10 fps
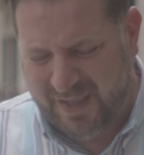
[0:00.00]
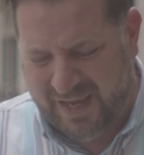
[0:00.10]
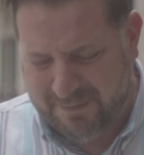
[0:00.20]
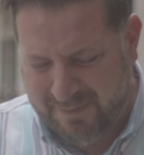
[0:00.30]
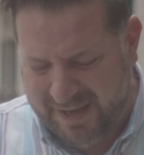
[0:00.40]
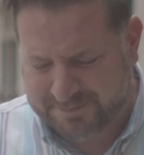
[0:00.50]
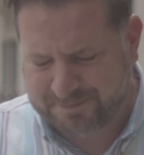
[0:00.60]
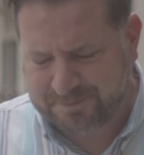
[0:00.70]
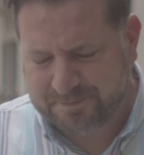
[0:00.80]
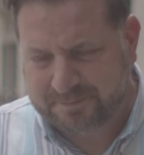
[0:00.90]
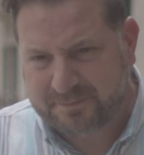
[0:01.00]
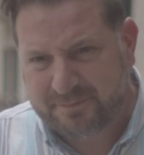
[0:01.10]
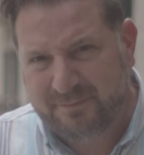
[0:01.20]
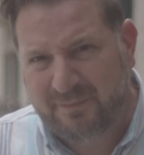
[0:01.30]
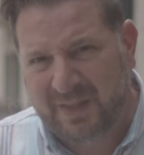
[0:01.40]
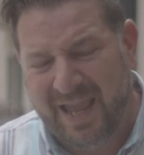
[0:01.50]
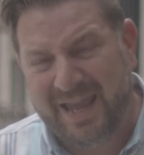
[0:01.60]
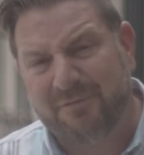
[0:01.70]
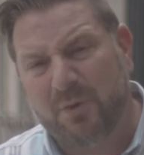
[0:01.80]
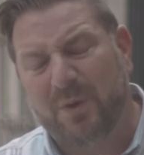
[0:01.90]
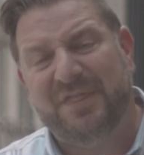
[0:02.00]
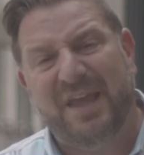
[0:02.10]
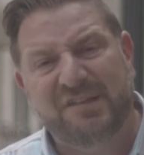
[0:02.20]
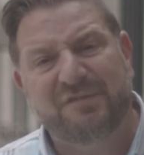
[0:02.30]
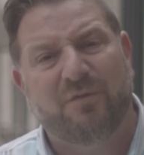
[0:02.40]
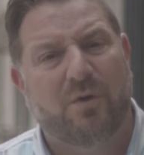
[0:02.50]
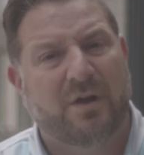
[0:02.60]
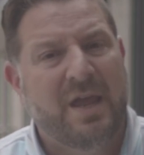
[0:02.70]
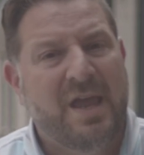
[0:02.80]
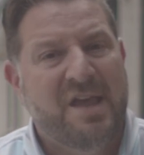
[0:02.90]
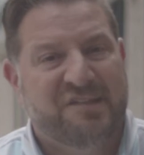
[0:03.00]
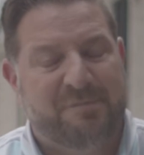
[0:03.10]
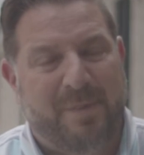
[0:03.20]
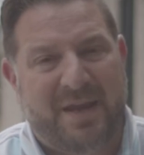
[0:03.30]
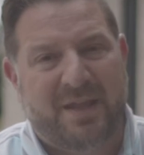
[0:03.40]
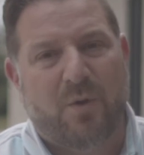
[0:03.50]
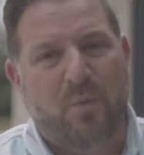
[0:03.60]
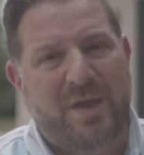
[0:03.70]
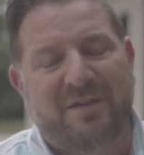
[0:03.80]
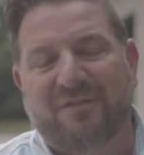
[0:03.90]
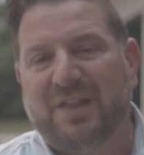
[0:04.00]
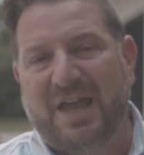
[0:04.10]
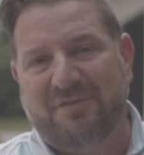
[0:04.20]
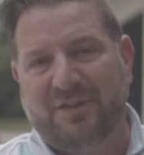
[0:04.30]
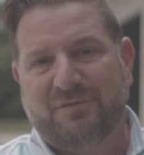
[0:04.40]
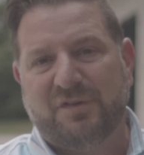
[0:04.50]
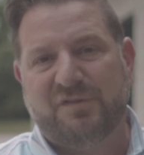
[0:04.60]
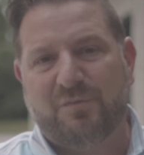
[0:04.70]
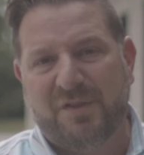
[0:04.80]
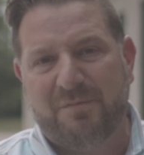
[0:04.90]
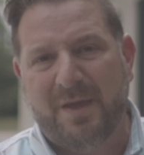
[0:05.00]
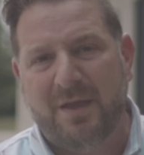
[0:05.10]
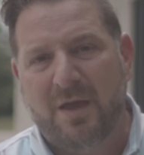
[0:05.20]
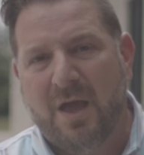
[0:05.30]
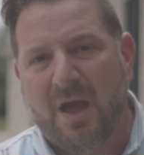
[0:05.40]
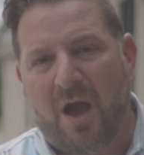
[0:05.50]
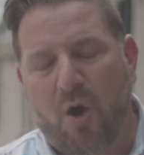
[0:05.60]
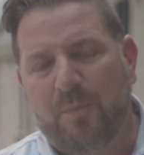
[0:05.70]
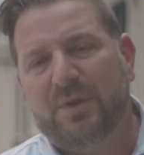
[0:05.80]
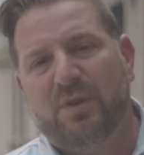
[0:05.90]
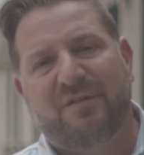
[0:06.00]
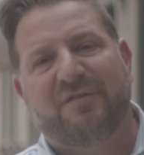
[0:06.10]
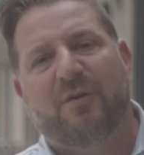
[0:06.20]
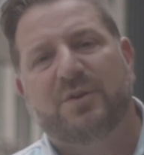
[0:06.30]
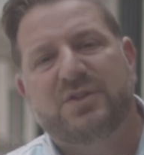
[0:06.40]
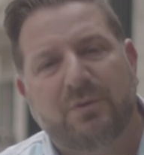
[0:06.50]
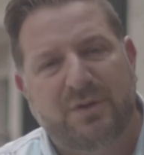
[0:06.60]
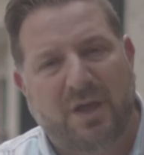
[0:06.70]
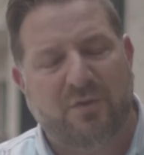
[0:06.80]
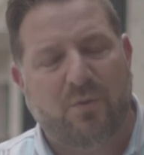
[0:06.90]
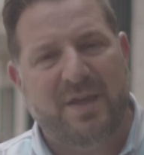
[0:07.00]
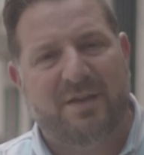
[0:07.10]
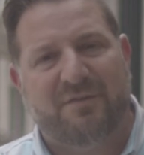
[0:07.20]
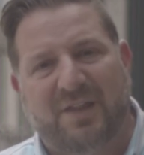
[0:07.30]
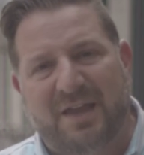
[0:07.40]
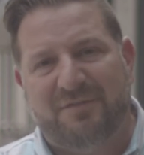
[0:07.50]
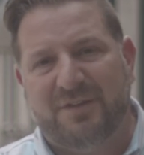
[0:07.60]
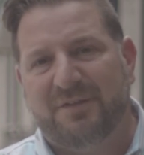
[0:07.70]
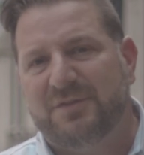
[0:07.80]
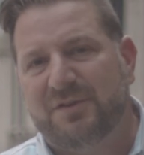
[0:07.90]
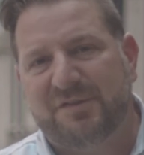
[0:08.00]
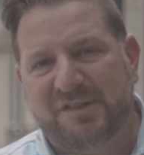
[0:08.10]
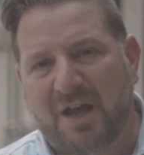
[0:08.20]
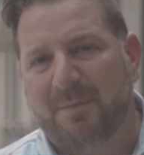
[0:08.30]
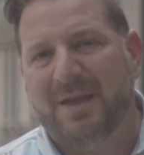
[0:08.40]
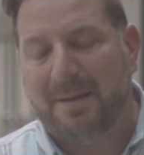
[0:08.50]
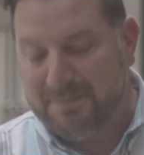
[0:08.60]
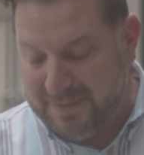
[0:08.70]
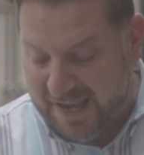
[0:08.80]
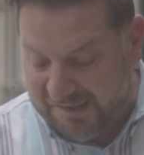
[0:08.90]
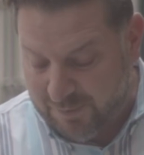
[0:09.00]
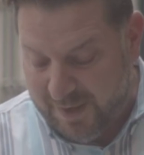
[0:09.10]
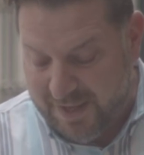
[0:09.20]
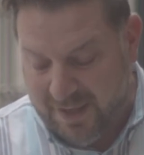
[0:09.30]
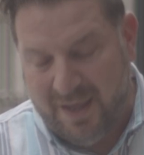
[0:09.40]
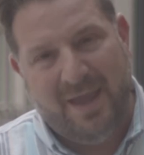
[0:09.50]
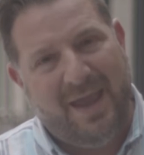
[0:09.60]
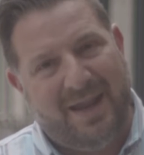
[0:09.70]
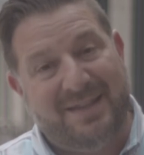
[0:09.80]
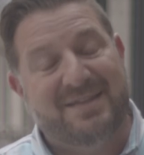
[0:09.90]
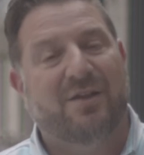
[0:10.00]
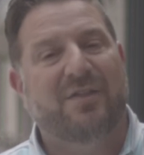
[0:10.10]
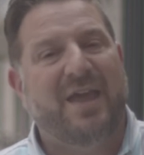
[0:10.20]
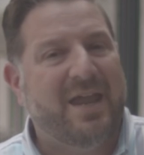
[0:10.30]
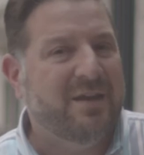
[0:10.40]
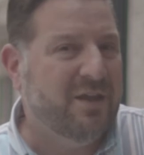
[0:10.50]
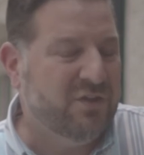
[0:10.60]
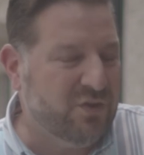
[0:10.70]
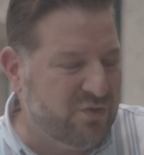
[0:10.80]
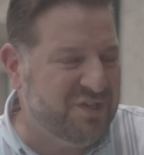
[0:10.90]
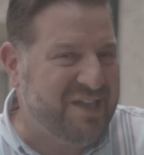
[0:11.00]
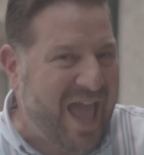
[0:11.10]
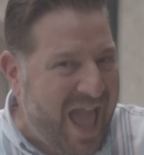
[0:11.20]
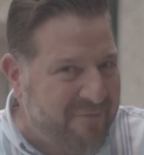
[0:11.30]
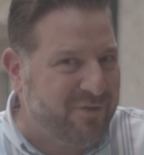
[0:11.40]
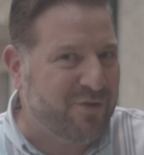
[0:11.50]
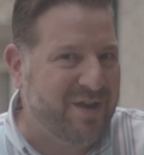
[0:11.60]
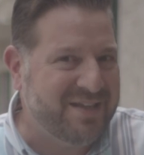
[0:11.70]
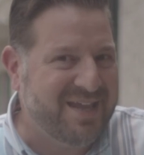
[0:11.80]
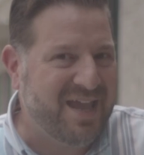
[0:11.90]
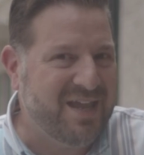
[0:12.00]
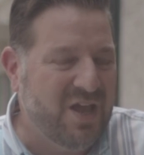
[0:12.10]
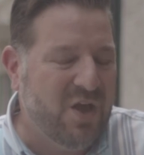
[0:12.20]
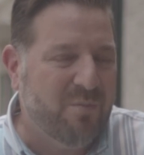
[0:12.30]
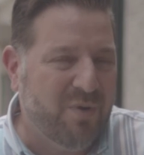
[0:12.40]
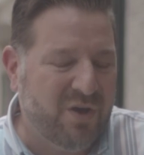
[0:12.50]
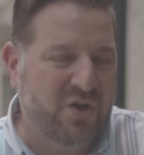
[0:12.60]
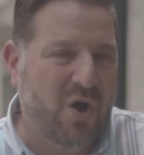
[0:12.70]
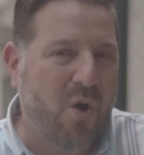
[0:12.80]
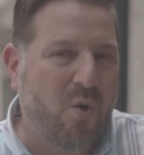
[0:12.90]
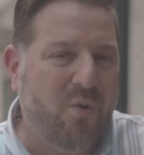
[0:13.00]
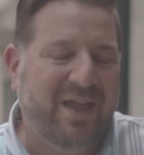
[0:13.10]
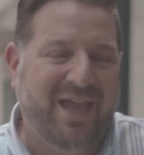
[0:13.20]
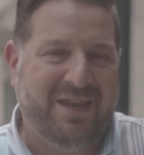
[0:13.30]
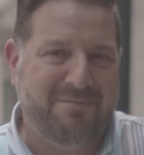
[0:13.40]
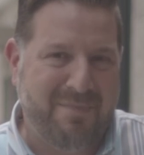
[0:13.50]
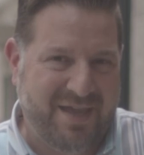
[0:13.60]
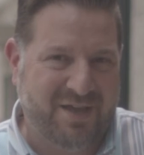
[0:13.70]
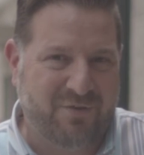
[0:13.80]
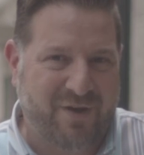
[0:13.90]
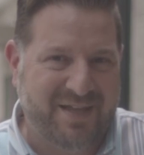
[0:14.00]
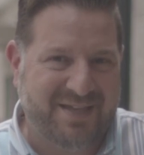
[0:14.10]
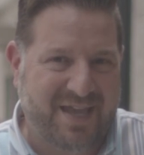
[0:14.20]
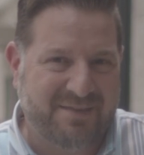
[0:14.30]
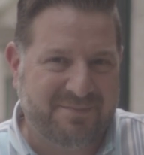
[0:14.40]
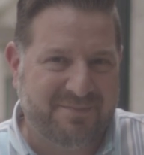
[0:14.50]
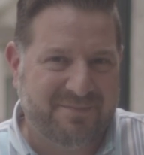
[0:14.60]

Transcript: Amen. Hey everyone, thanks for spending a week of Life Lifters with me. I hope you'll look forward to another week of Life Lifters coming up next week. And until then, don't just have a great day, but go and make a great day.